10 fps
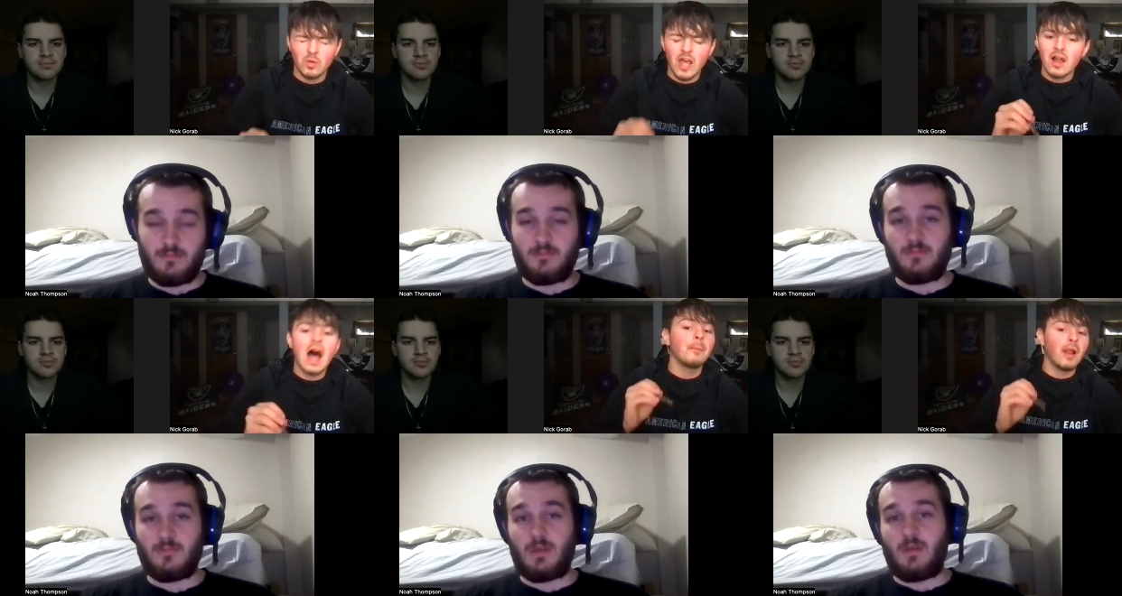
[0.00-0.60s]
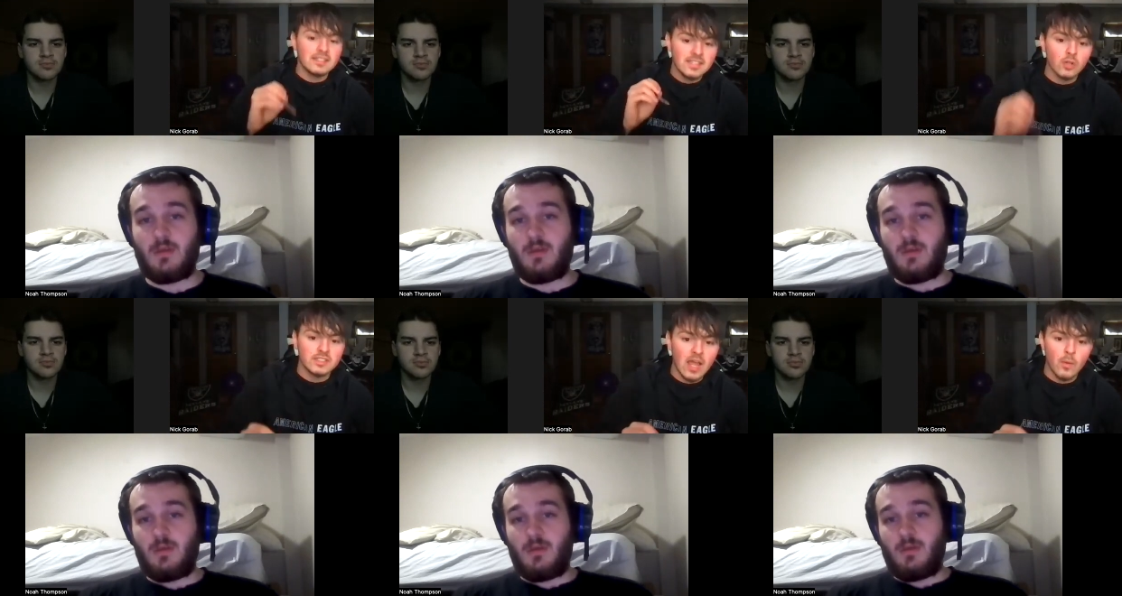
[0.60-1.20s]
Speaker 1: I don't, I'm going to
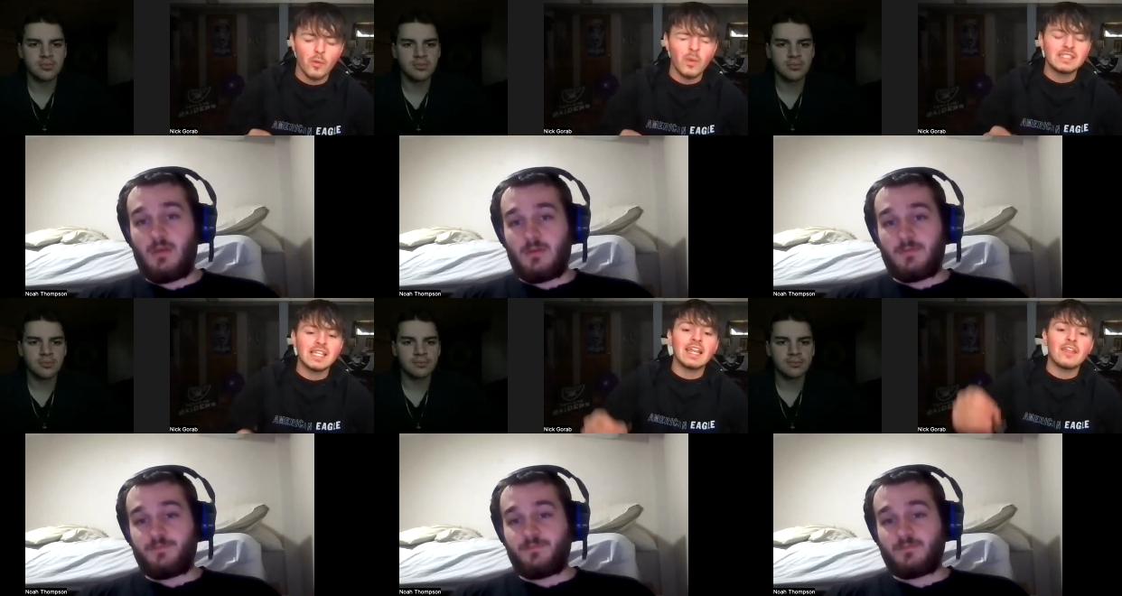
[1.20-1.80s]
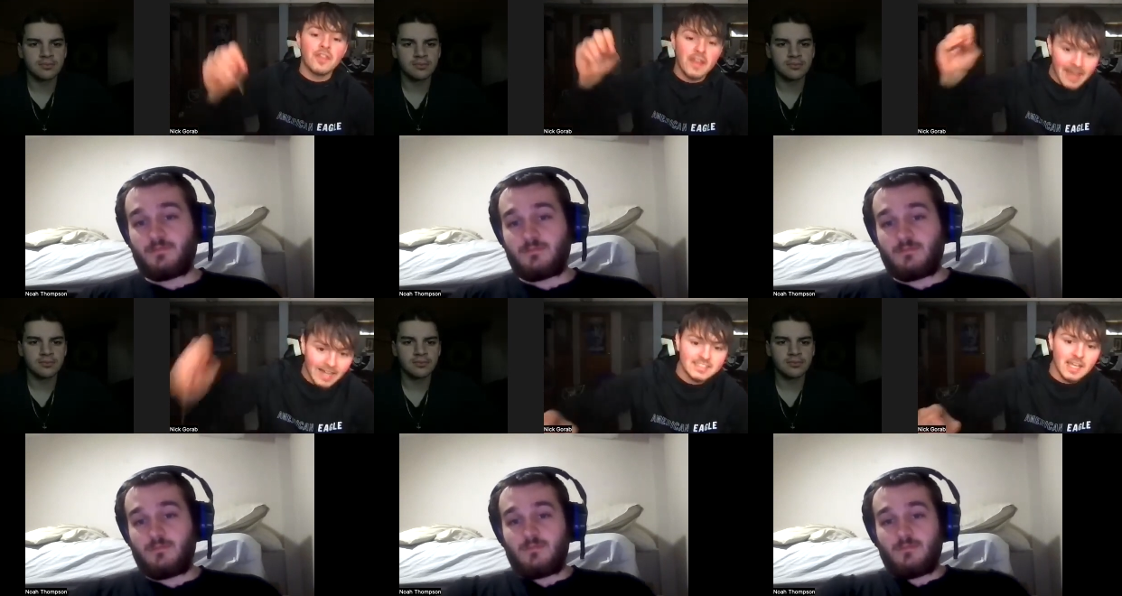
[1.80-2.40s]
still stay with it. We said either the
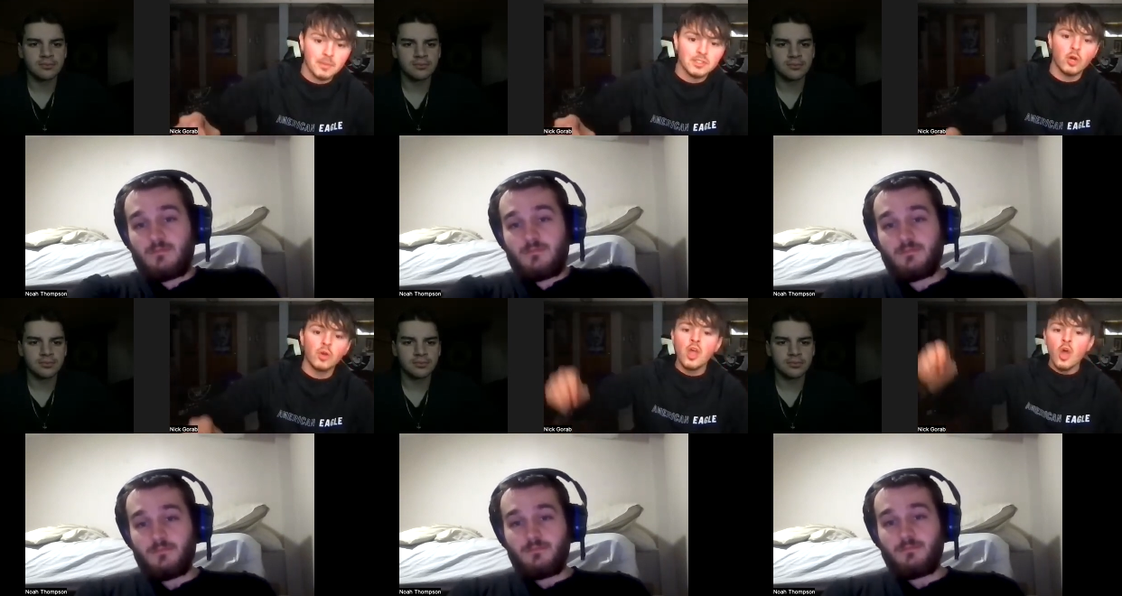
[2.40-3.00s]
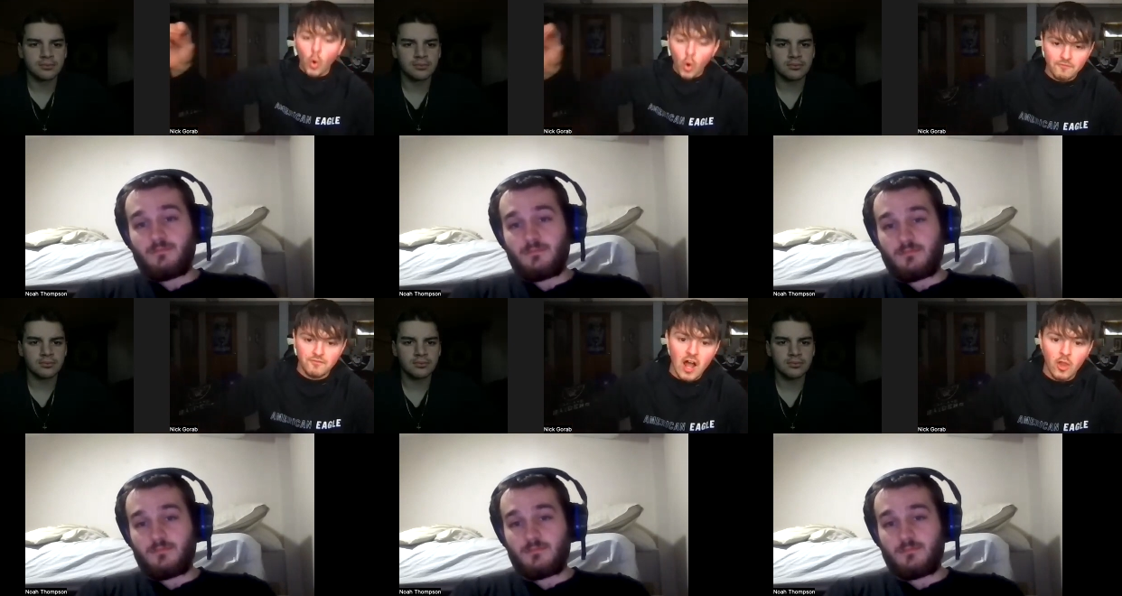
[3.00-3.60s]
next episode or
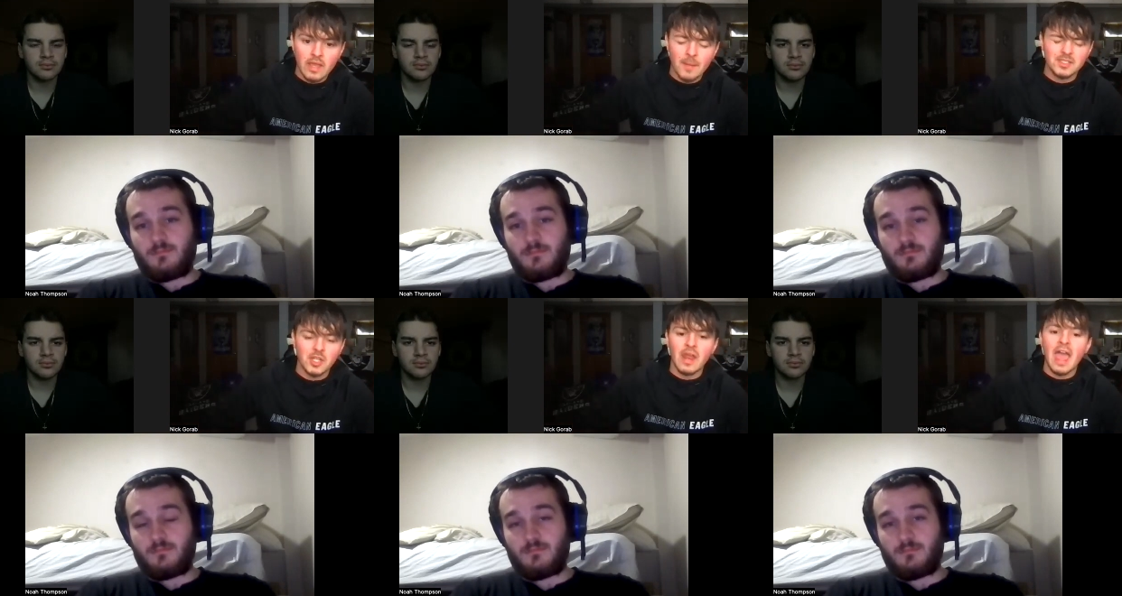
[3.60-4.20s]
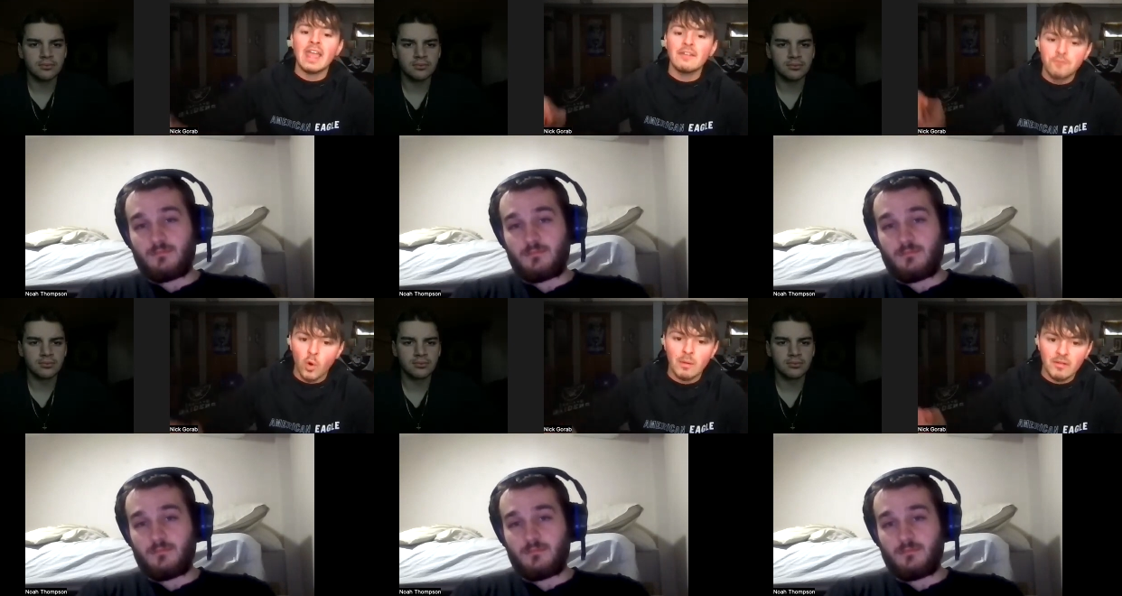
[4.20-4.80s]
the following episode, a
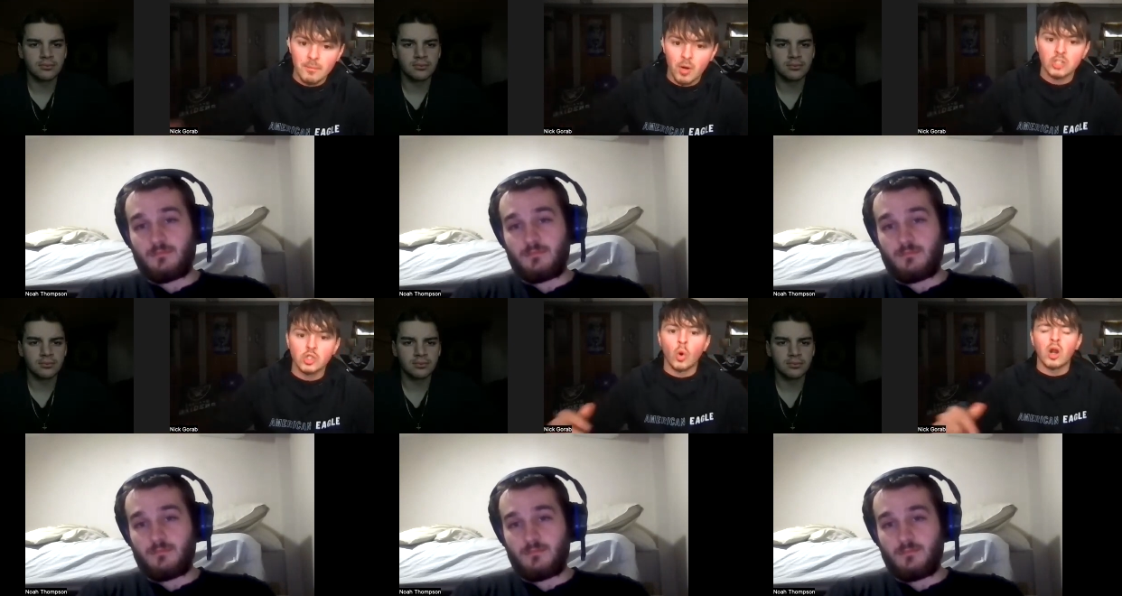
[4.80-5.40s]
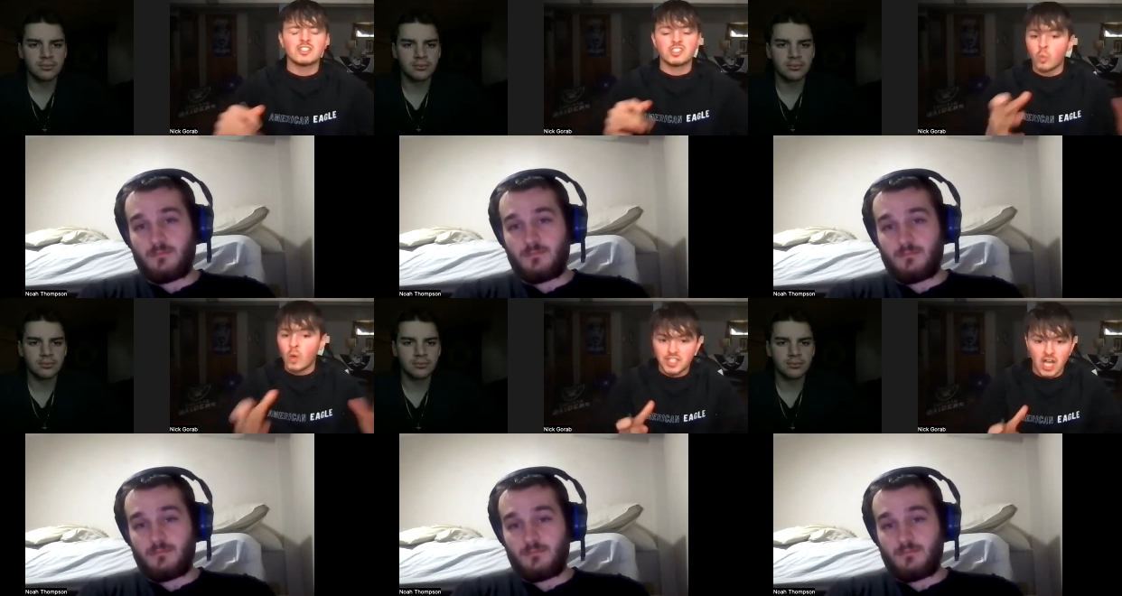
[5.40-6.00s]
form of a merge or a
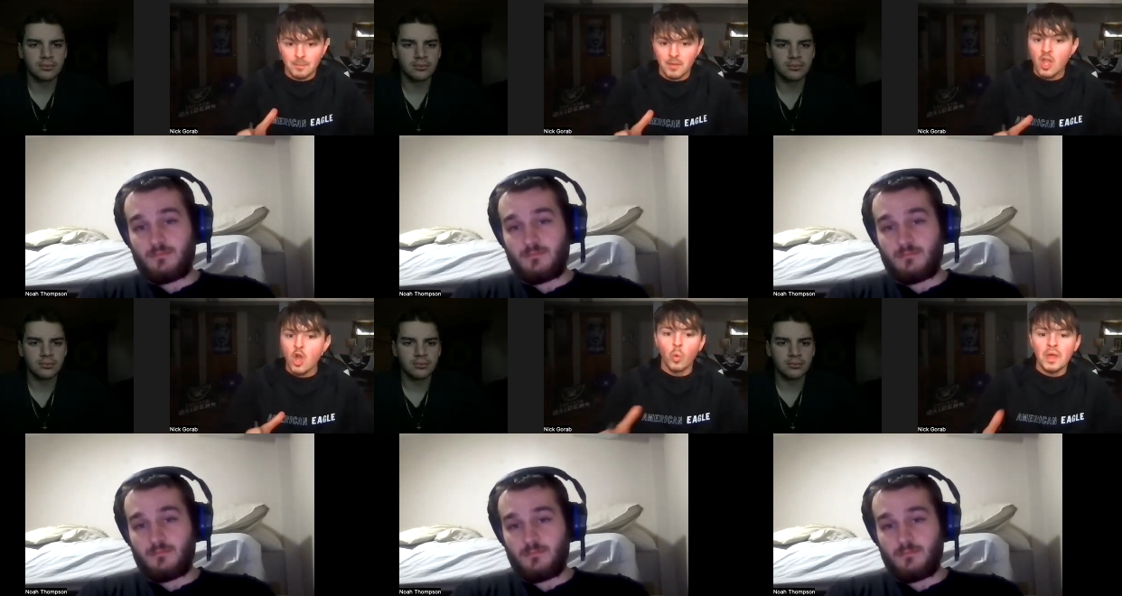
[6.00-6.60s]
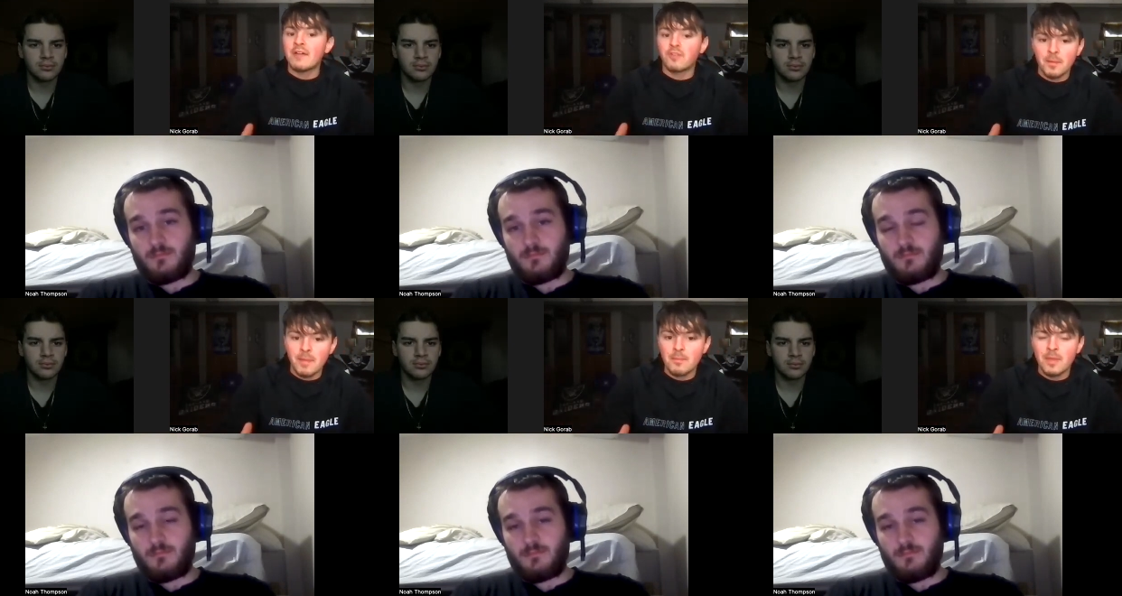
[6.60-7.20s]
switch-up,
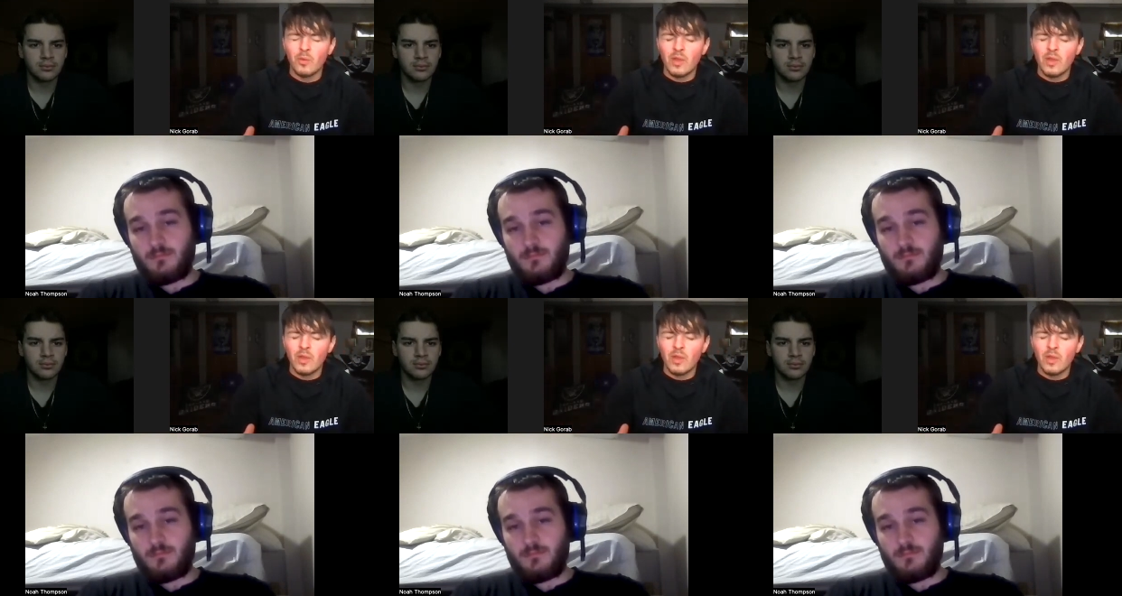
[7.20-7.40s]
whatever it may be.